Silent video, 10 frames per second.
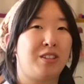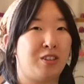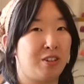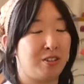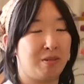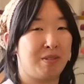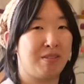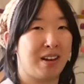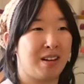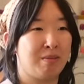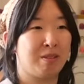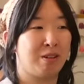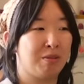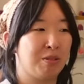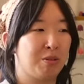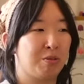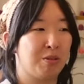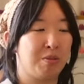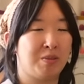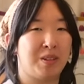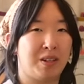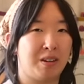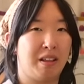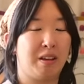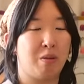Studio Ghibli vibes of those rooms that are like